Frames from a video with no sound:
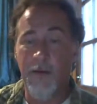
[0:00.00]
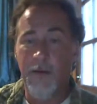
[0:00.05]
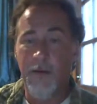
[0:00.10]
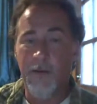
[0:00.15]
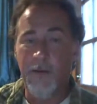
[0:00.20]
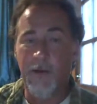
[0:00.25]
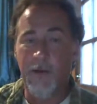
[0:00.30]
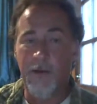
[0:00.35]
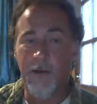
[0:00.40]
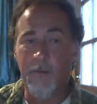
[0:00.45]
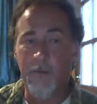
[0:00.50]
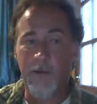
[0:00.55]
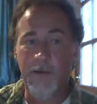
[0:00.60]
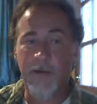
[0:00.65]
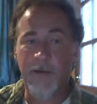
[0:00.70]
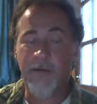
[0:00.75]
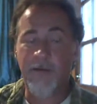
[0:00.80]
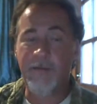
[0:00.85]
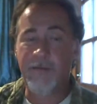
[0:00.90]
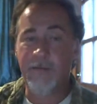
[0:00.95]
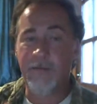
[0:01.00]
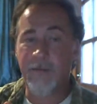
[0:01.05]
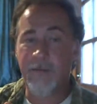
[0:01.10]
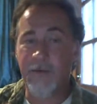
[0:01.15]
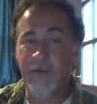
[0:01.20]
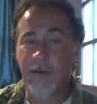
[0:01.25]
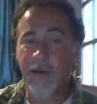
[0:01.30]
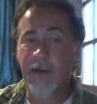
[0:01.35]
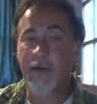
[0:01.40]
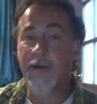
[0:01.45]
now it's
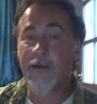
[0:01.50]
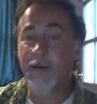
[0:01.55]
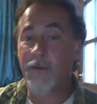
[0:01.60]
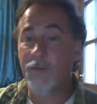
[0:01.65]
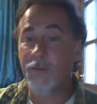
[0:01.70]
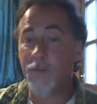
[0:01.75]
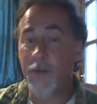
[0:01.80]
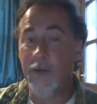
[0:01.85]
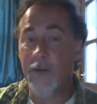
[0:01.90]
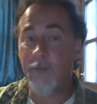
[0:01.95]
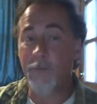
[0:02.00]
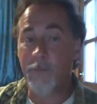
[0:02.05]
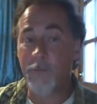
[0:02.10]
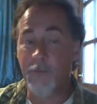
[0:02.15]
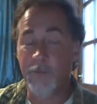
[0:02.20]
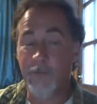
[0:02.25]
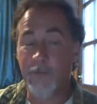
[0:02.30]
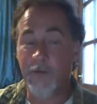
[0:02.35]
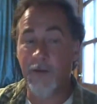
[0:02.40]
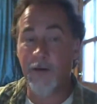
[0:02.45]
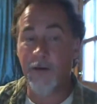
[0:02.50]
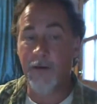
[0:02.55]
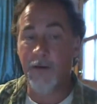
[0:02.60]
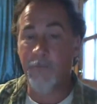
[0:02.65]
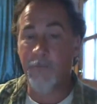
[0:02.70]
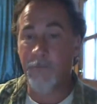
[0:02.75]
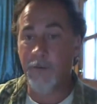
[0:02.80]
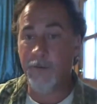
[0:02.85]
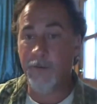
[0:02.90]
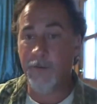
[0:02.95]
93%
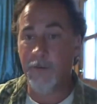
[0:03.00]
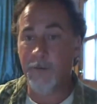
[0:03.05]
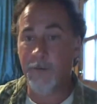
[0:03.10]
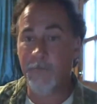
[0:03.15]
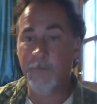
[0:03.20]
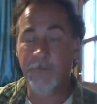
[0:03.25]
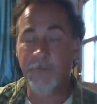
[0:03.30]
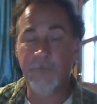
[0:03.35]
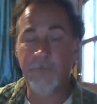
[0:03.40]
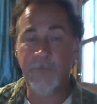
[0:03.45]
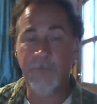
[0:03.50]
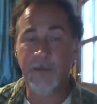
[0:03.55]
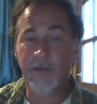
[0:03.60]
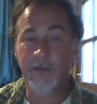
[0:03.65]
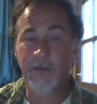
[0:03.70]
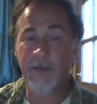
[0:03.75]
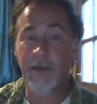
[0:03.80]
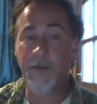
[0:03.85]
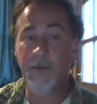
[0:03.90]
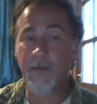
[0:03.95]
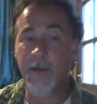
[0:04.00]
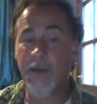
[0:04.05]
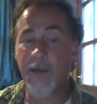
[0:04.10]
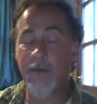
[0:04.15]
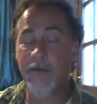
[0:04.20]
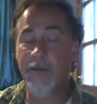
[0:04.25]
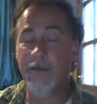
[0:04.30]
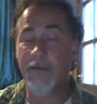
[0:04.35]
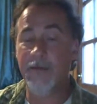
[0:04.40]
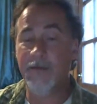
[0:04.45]
efficient. That
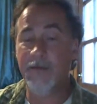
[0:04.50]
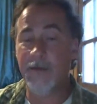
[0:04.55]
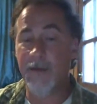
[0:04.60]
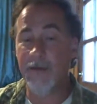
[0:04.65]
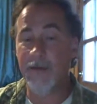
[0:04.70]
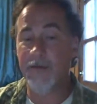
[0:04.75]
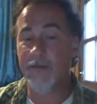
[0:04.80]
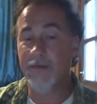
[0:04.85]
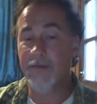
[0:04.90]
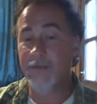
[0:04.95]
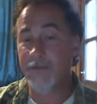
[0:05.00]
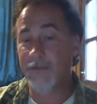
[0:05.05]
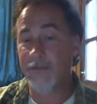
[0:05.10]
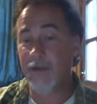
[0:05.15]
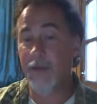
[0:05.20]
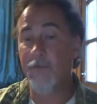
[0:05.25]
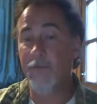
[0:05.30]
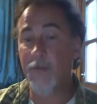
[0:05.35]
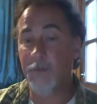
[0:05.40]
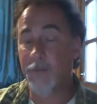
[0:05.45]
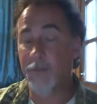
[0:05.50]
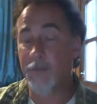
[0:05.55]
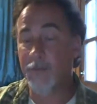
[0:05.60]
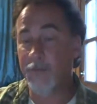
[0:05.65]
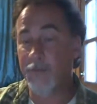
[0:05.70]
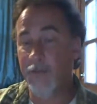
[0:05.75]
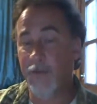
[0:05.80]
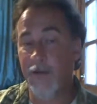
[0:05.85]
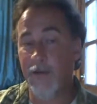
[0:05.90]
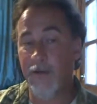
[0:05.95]
means it takes
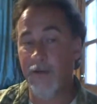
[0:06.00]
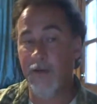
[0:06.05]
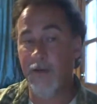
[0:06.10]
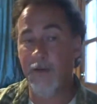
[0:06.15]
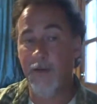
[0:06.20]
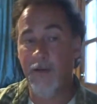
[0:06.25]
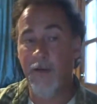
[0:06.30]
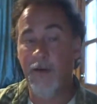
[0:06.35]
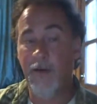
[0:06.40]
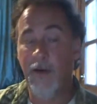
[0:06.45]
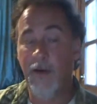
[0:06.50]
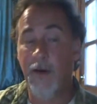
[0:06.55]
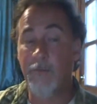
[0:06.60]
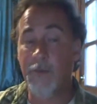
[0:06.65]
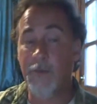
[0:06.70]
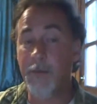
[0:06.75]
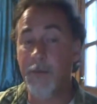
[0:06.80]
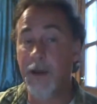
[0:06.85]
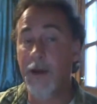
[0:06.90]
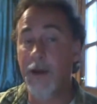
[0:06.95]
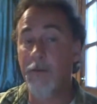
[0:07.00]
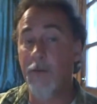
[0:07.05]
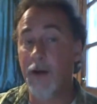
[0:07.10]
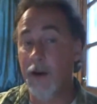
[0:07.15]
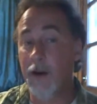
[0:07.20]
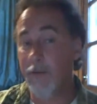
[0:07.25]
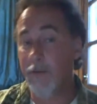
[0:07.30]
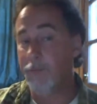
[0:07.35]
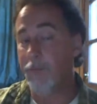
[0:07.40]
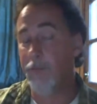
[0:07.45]
7% of the
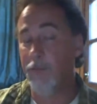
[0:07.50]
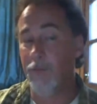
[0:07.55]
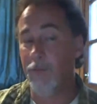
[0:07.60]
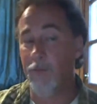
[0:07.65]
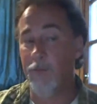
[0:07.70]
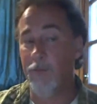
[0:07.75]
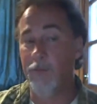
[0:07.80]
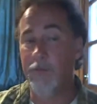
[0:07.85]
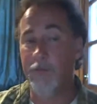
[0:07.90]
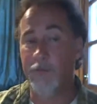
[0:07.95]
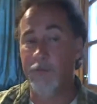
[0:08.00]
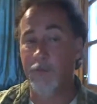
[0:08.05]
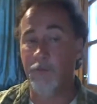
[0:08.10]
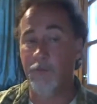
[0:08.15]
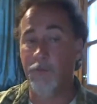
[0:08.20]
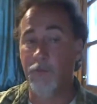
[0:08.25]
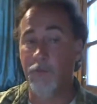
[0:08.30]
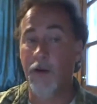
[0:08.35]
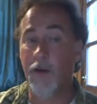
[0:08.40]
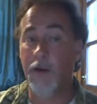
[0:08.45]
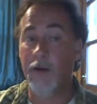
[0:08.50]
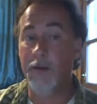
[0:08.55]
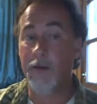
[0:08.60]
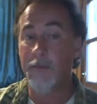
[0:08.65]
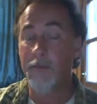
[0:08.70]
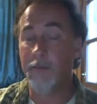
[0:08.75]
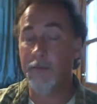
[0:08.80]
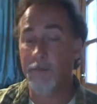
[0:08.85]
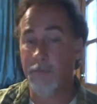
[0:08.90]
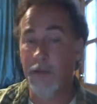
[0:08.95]
power I produce to
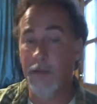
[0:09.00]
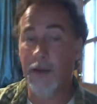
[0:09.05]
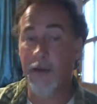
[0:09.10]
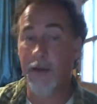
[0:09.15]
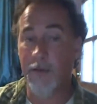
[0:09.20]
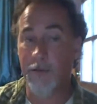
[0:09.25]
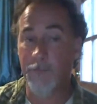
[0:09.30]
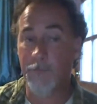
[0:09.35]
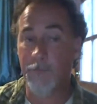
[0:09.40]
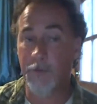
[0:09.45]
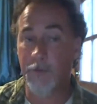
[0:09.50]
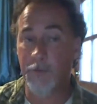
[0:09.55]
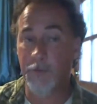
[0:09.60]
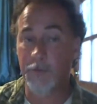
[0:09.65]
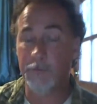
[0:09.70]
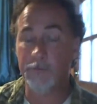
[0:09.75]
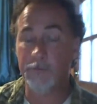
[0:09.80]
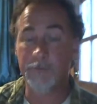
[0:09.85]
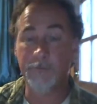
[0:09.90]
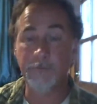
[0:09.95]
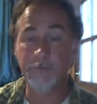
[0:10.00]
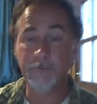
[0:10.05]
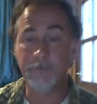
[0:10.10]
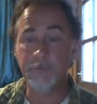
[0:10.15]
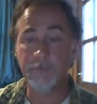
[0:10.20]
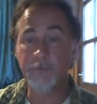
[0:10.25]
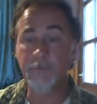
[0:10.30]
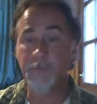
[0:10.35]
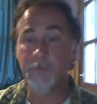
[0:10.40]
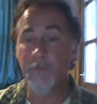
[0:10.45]
run my inverter.
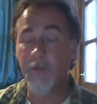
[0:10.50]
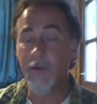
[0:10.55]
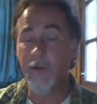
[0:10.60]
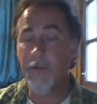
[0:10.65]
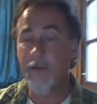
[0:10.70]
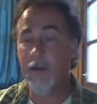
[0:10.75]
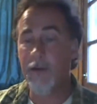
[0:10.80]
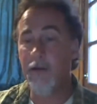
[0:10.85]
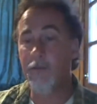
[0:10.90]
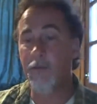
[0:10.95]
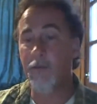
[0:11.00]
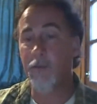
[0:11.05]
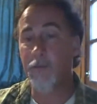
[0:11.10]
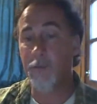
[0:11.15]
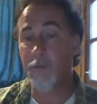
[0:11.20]
Now those